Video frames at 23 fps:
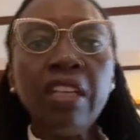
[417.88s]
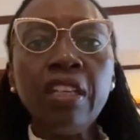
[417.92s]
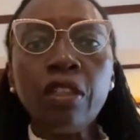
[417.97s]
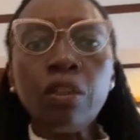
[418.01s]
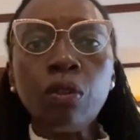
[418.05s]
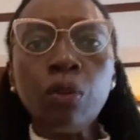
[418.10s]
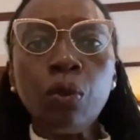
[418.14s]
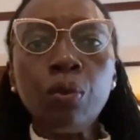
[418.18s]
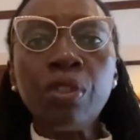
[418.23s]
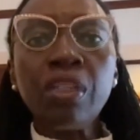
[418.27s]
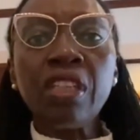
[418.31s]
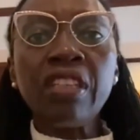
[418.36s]

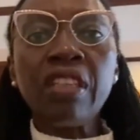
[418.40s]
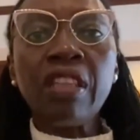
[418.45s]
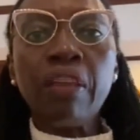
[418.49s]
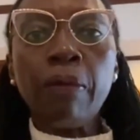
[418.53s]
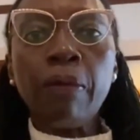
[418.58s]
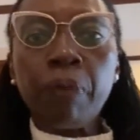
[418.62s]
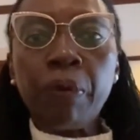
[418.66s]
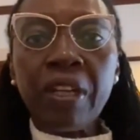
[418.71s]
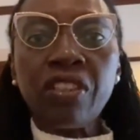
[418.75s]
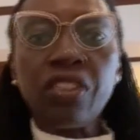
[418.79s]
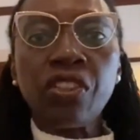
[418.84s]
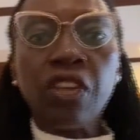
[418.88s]
including the
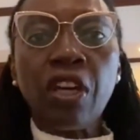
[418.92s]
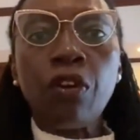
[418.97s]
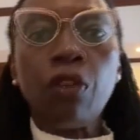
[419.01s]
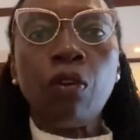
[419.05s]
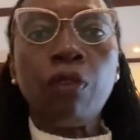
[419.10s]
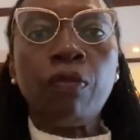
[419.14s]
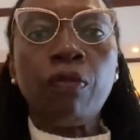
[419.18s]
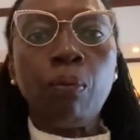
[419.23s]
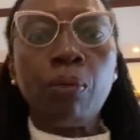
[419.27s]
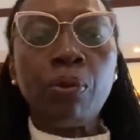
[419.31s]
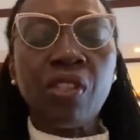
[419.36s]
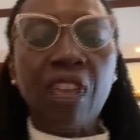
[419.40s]
pressure
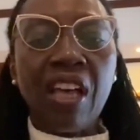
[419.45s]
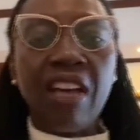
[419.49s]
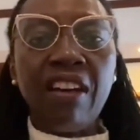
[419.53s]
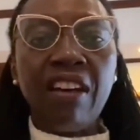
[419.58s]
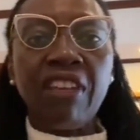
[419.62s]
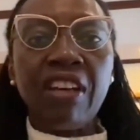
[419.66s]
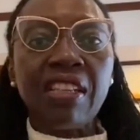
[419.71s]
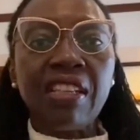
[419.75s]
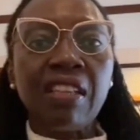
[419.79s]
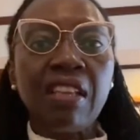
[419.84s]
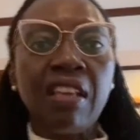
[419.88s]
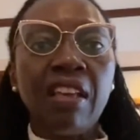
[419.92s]
of
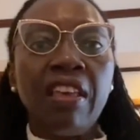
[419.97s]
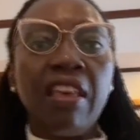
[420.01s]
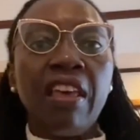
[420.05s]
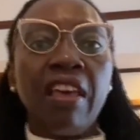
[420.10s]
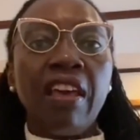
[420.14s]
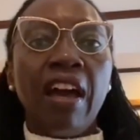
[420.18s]
observers.